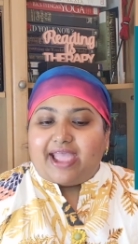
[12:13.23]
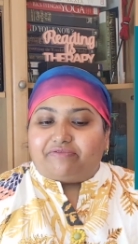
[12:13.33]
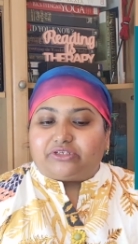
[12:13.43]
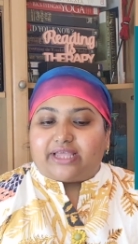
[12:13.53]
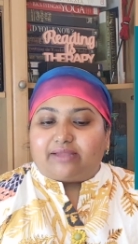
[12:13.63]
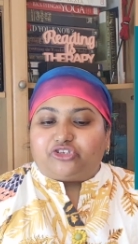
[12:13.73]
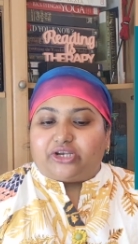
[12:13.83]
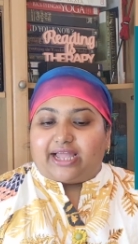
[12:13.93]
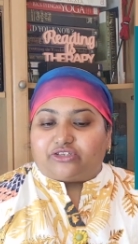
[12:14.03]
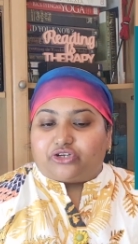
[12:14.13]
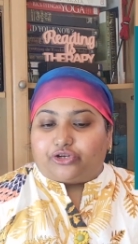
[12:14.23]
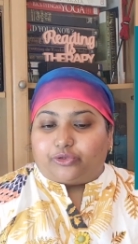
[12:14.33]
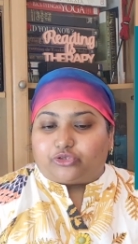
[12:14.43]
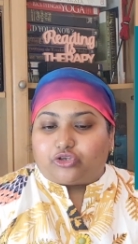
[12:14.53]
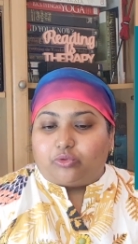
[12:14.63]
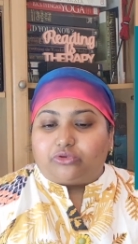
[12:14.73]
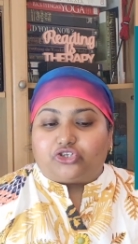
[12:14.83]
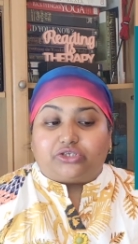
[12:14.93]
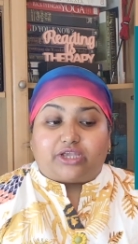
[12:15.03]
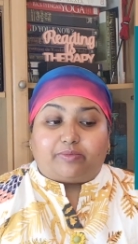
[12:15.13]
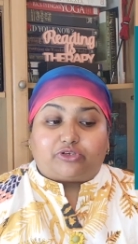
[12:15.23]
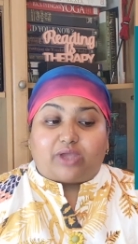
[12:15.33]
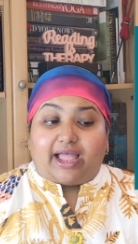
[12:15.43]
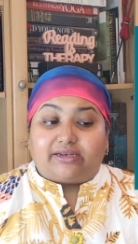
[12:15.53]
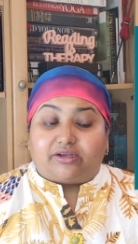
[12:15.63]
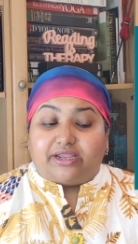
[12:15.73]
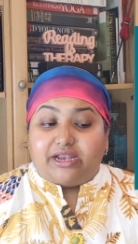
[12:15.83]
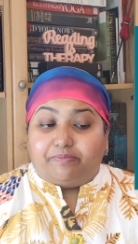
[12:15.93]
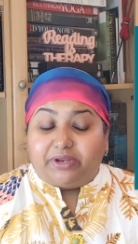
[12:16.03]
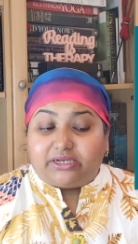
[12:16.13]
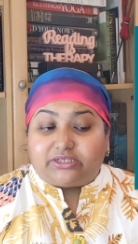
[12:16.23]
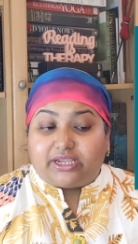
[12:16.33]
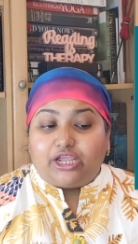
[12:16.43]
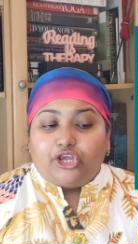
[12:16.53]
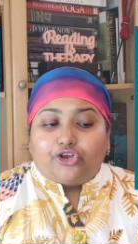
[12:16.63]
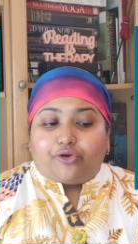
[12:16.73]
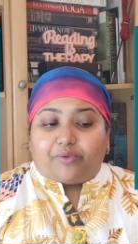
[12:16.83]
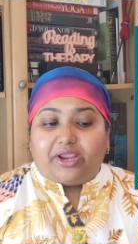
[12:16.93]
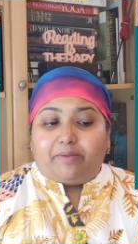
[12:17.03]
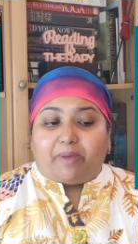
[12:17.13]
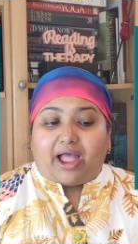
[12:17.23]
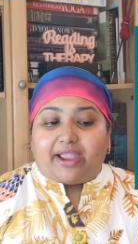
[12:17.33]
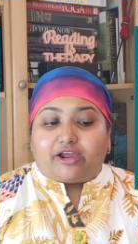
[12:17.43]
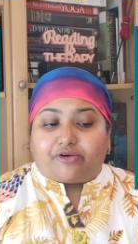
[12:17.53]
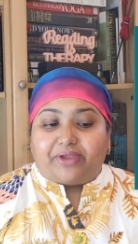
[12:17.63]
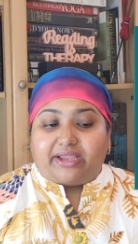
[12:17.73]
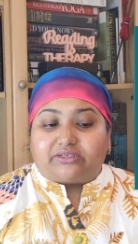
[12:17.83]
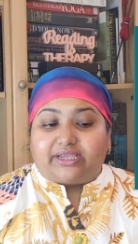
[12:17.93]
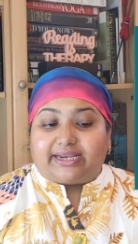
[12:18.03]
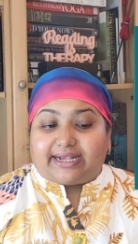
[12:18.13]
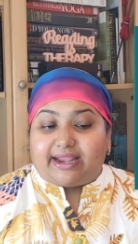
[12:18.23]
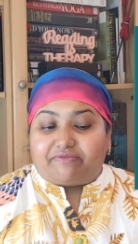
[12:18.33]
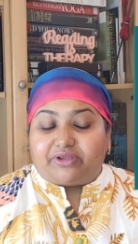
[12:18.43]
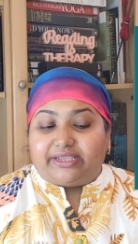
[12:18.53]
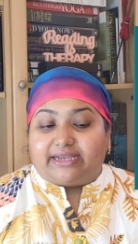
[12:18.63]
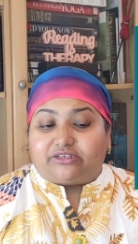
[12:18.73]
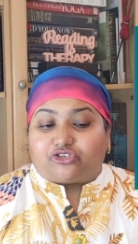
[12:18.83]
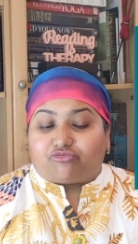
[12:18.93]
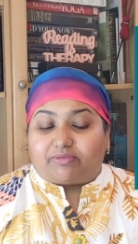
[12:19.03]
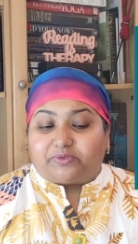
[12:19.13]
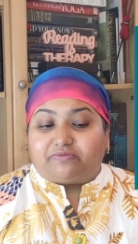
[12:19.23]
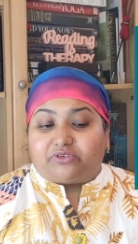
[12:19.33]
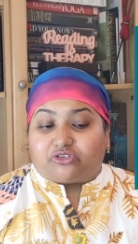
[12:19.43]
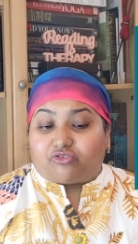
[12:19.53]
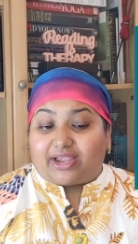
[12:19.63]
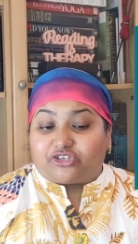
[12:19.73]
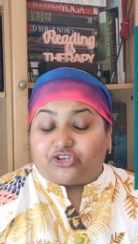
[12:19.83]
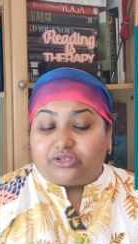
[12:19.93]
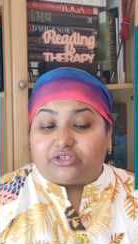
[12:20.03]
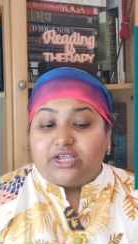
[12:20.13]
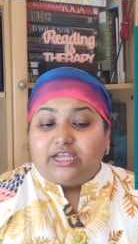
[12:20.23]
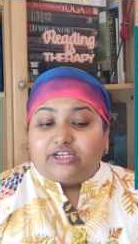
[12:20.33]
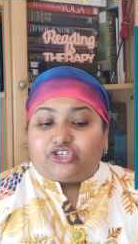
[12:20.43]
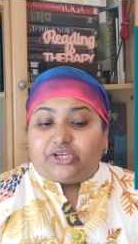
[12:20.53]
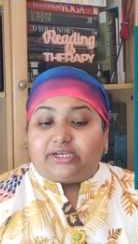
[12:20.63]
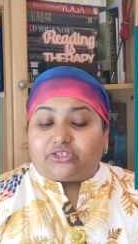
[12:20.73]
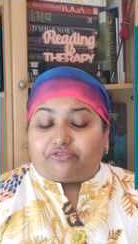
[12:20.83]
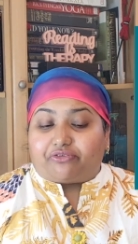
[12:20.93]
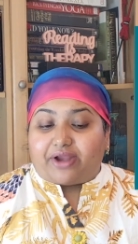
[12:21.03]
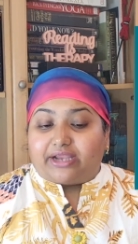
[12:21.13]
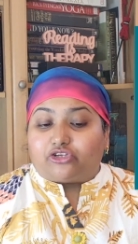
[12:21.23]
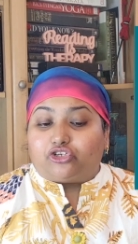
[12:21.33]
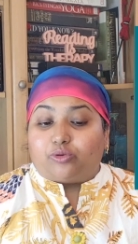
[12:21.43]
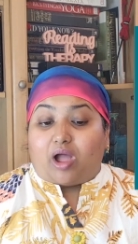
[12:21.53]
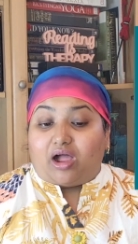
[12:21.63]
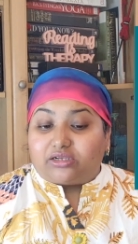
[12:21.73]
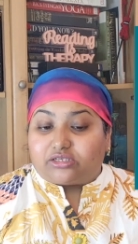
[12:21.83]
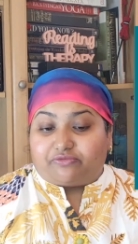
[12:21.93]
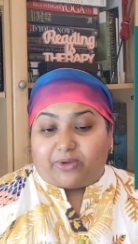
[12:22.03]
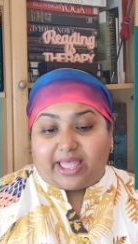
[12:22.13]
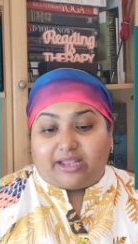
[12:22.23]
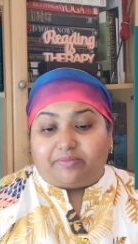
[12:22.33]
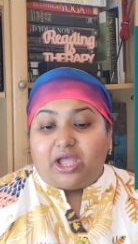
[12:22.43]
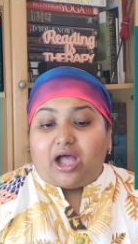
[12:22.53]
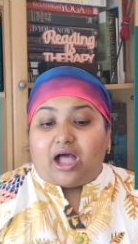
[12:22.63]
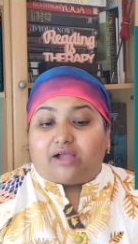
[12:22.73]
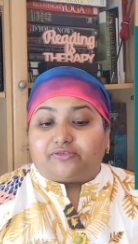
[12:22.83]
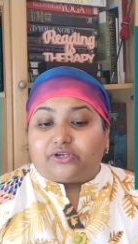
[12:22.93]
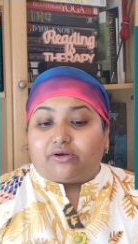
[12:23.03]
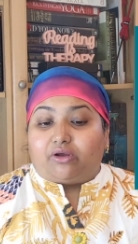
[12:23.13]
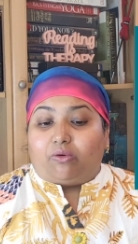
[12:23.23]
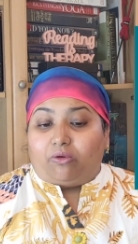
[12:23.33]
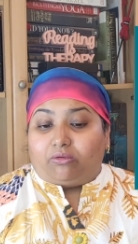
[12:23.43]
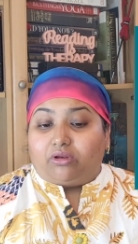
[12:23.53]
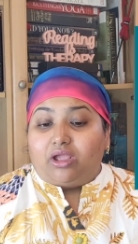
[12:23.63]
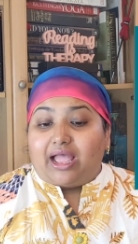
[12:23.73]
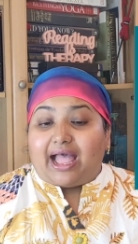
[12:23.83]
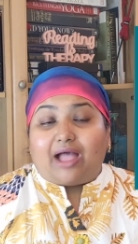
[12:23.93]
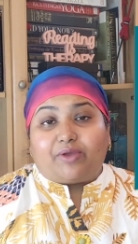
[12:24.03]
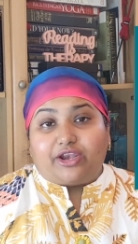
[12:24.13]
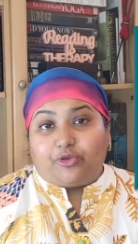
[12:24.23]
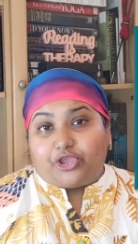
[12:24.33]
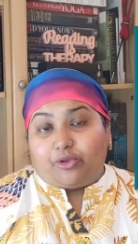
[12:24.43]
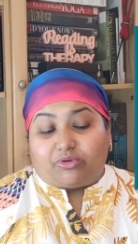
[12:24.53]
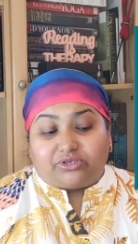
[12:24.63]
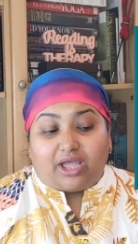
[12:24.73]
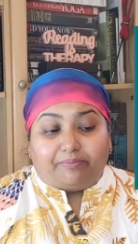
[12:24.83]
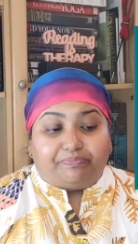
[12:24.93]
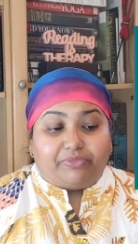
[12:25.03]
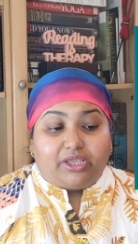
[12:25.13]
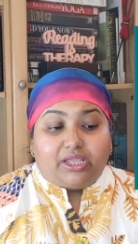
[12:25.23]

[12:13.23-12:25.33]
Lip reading: Every time she lands in a new school, she is able to hide her inability to read by creating clever yet disruptive distractions. She is afraid to ask for help. After all, how can you cure dumb?